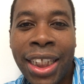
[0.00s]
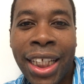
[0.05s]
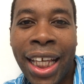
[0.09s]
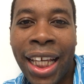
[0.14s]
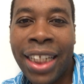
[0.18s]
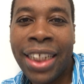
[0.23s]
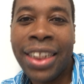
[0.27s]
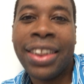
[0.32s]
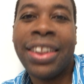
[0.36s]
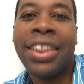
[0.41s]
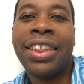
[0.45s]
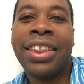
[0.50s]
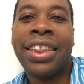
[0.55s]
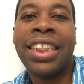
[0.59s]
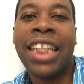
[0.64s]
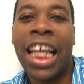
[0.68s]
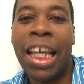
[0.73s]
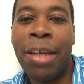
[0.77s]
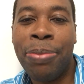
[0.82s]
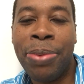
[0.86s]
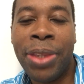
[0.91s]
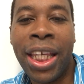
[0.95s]
And it's the
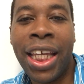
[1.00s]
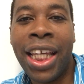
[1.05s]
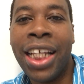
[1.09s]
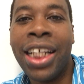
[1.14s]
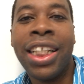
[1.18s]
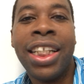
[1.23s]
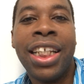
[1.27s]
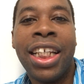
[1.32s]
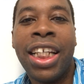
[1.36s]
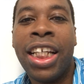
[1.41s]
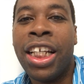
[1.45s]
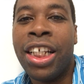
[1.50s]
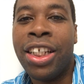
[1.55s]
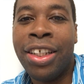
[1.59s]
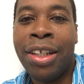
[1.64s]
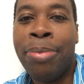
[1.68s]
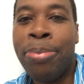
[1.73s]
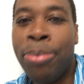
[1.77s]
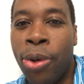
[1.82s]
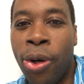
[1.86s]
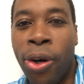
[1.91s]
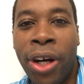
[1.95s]
same thing
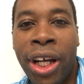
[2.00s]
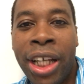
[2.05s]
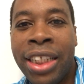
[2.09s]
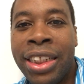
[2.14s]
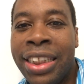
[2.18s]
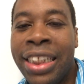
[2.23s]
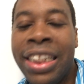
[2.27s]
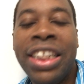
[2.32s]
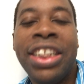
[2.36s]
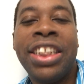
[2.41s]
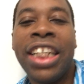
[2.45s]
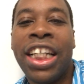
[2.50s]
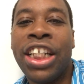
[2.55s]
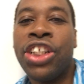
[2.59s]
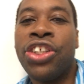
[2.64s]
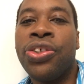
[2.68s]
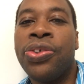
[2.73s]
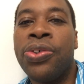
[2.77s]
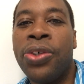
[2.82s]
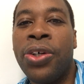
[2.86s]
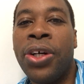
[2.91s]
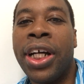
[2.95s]
your boy DJ
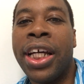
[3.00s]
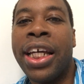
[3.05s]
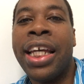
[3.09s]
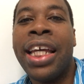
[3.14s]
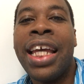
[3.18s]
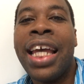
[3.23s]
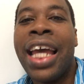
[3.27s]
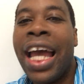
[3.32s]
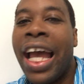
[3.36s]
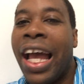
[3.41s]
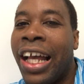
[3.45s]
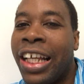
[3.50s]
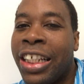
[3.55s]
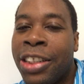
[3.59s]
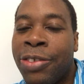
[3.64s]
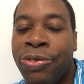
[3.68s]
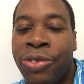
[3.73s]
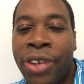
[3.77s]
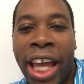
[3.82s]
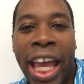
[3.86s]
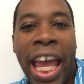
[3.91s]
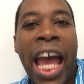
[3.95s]
Troy has
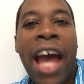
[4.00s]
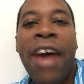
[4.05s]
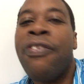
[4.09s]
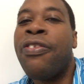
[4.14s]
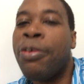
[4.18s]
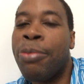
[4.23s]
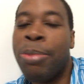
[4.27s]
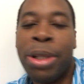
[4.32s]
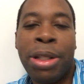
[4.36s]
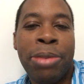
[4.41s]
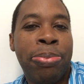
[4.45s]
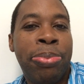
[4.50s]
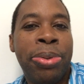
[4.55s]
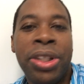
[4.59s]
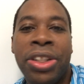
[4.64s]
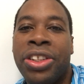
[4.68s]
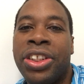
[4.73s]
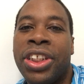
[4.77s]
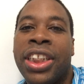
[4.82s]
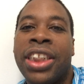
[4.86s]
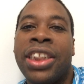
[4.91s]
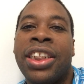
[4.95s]
forever been
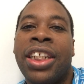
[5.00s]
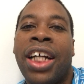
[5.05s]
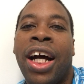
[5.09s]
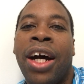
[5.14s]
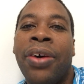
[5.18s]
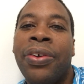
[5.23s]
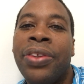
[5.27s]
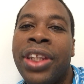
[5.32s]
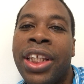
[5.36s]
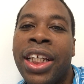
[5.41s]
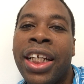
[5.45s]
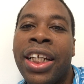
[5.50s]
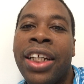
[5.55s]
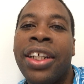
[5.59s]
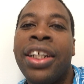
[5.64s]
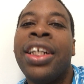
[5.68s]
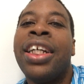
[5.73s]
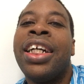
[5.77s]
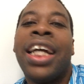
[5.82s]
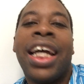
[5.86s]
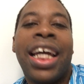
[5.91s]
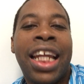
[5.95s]
preaching out there,